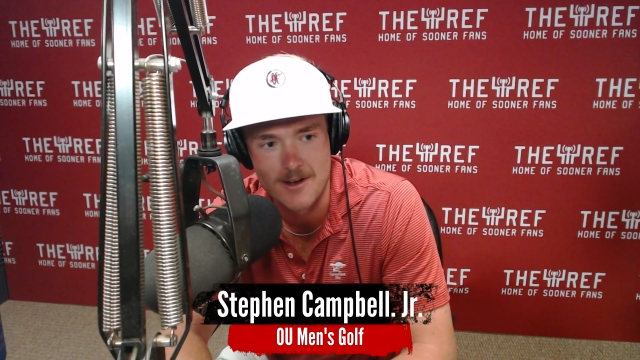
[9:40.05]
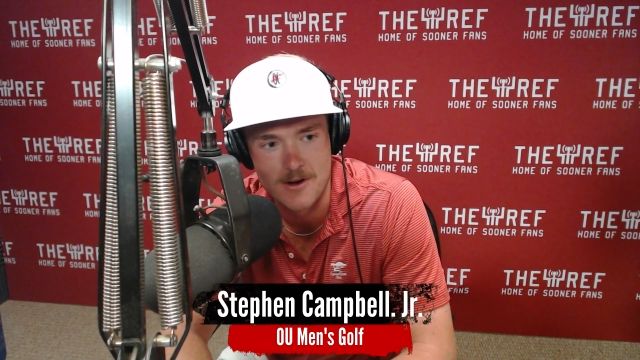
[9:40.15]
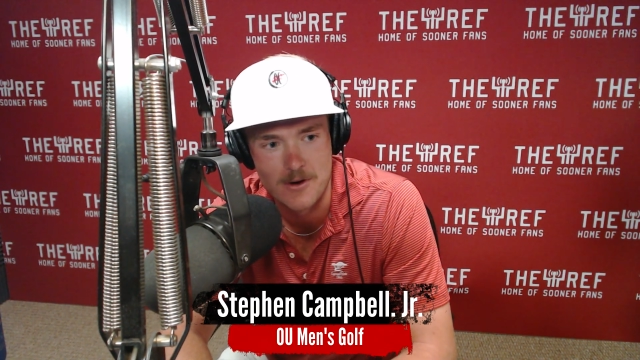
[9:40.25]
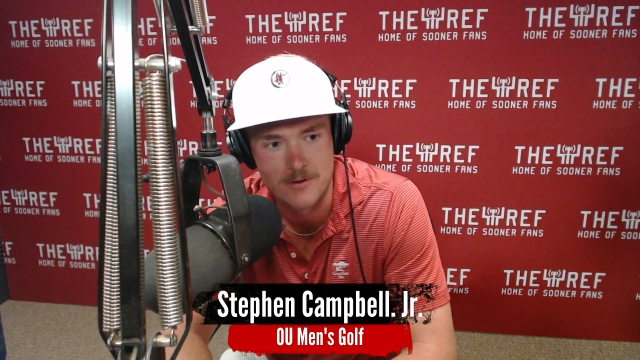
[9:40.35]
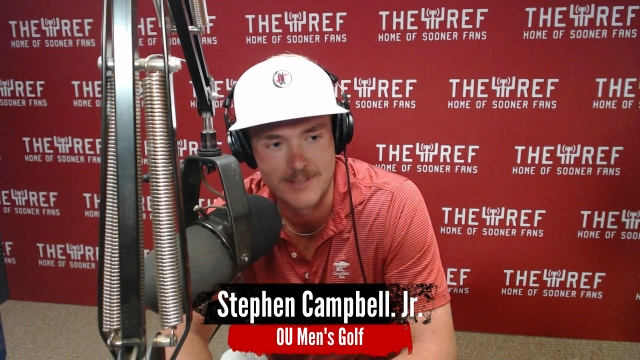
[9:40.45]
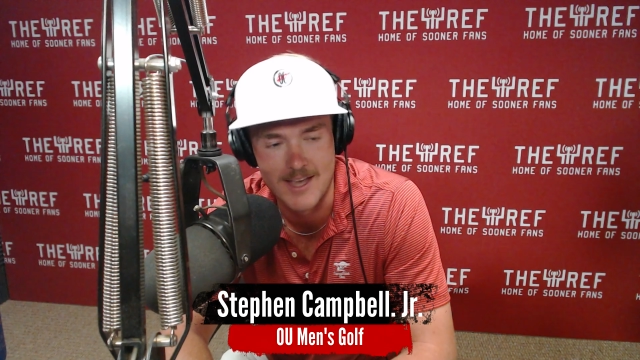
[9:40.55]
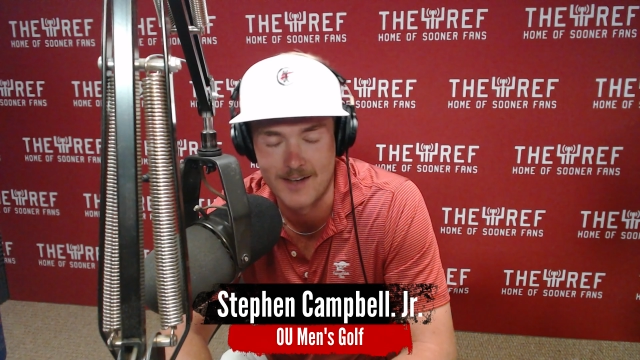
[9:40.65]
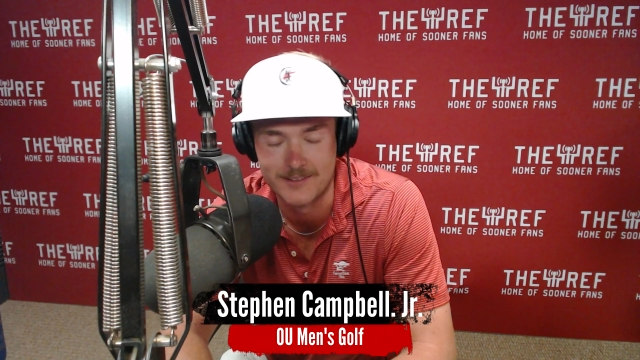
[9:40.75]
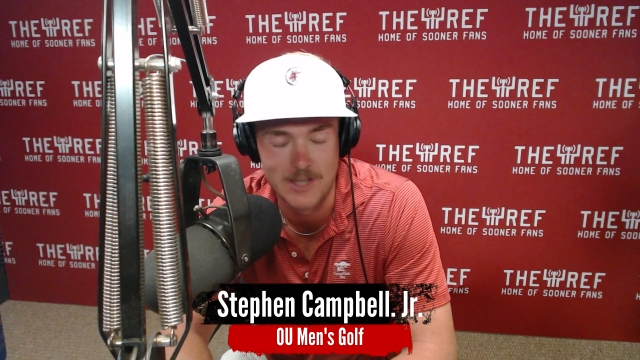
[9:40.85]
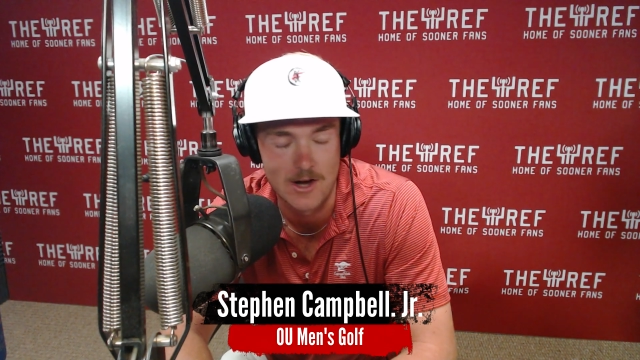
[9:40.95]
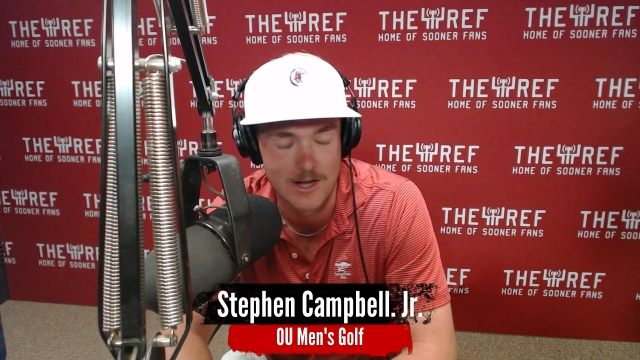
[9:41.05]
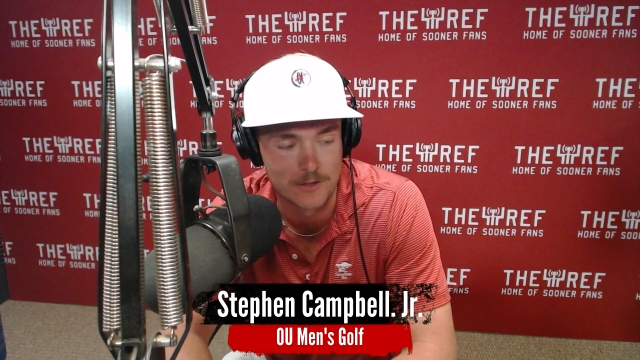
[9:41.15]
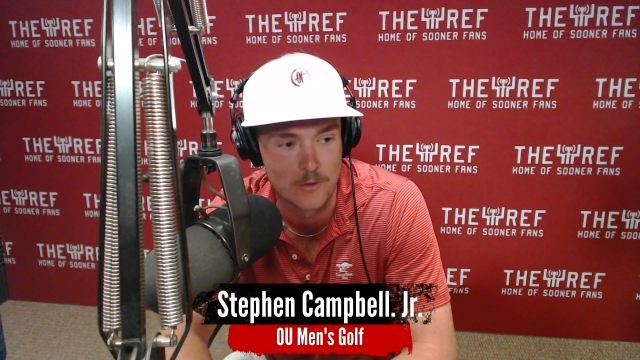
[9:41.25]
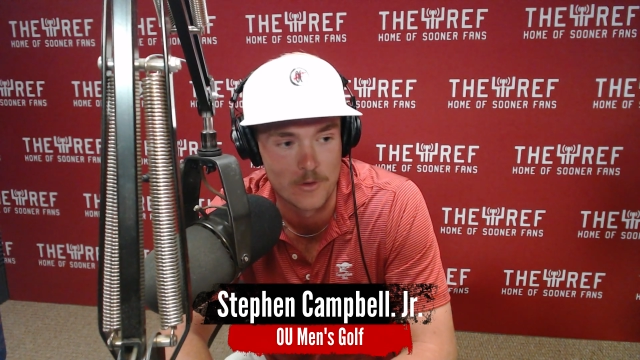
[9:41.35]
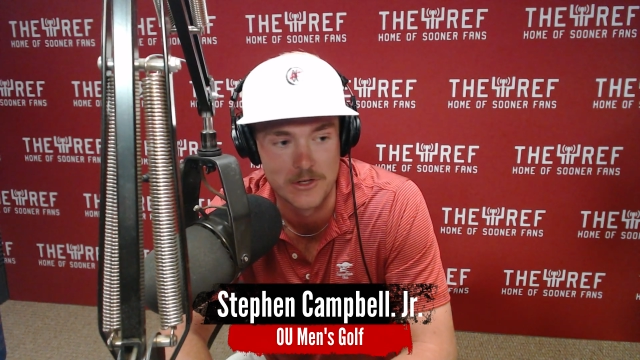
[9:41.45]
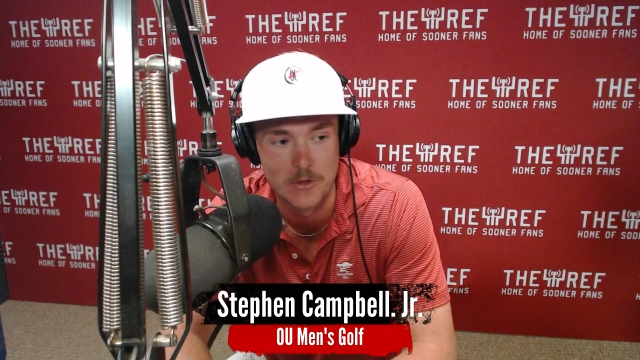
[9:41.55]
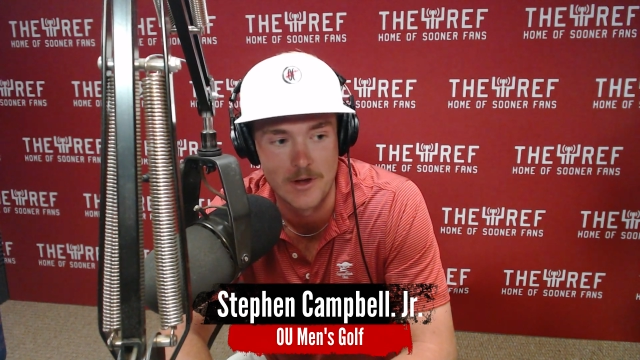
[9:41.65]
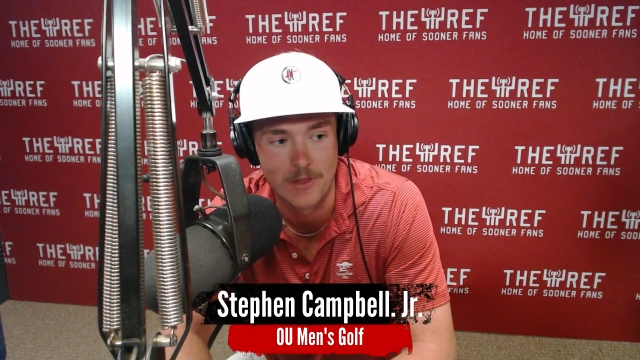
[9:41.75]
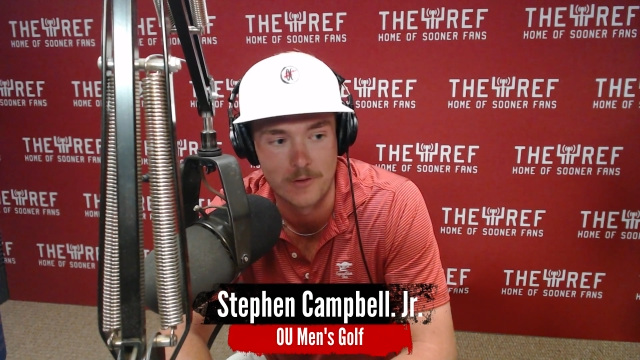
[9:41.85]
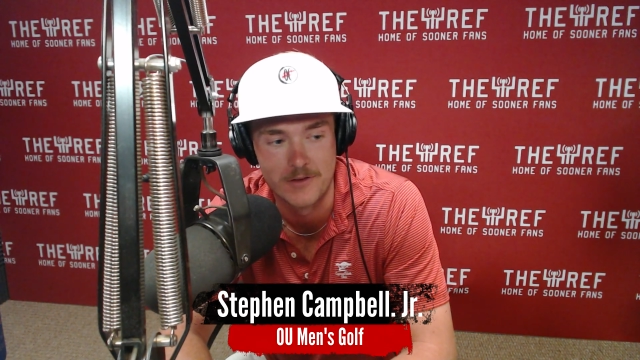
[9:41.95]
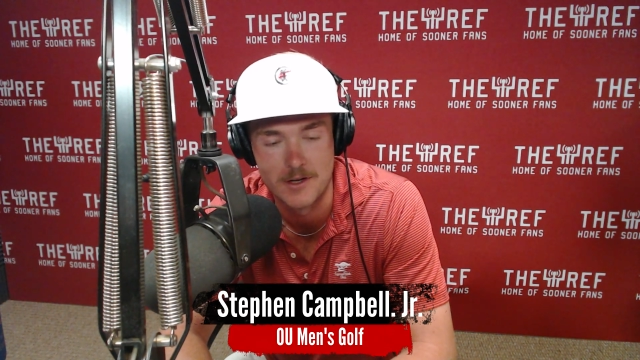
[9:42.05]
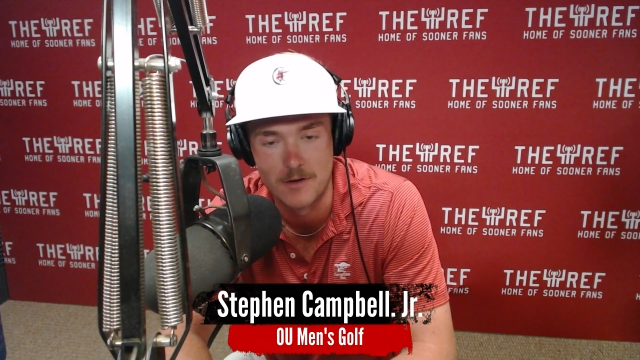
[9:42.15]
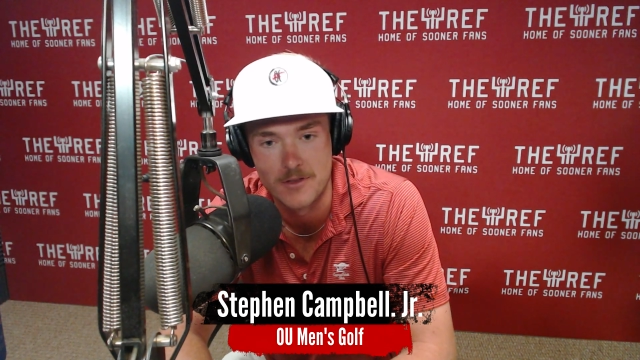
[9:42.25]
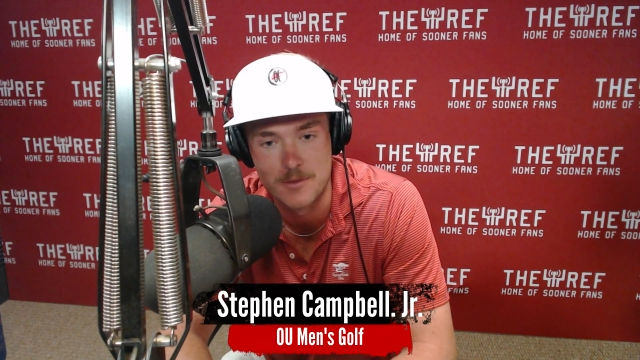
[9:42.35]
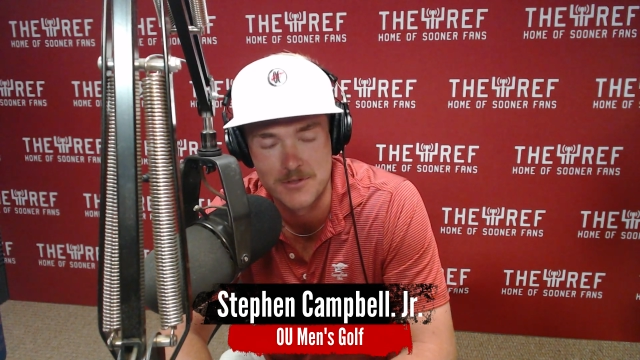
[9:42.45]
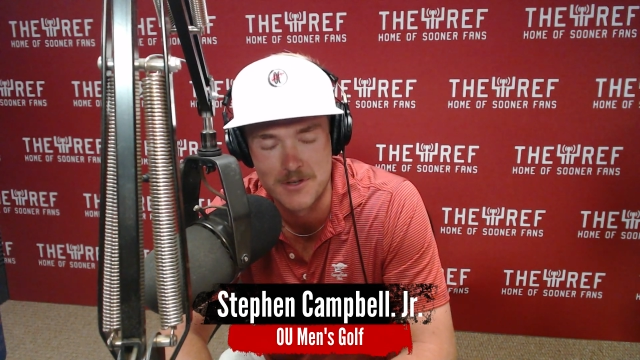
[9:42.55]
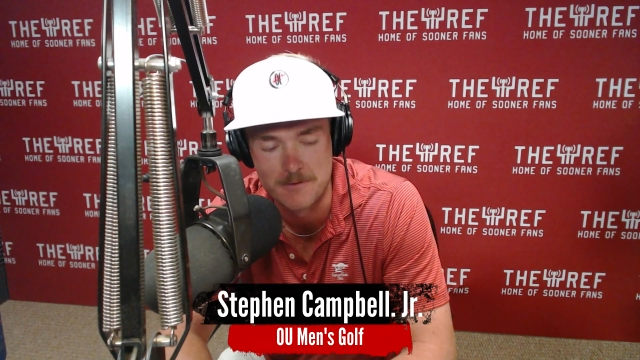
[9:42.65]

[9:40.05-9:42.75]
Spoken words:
So yeah, no, I look forward to doing another video for